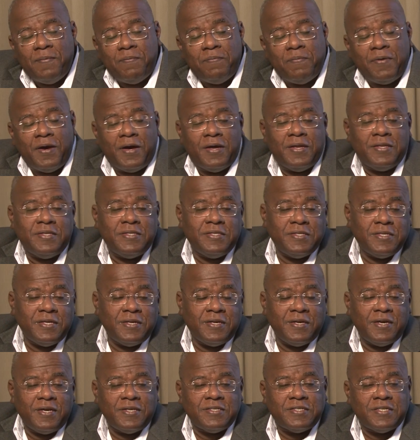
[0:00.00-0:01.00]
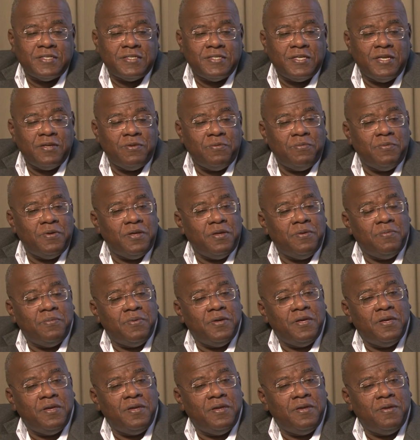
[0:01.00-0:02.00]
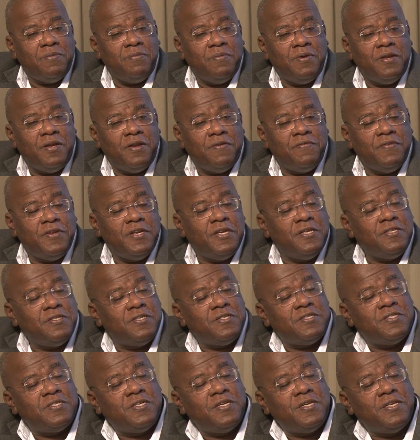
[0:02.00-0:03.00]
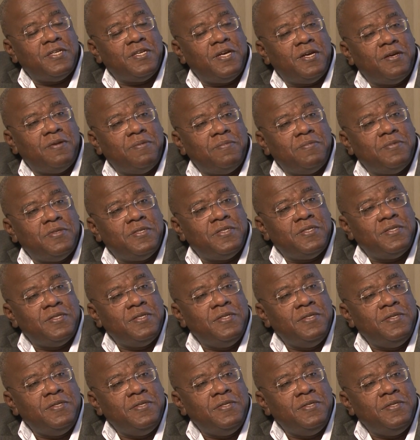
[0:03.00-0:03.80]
But as I said, we live in interesting times.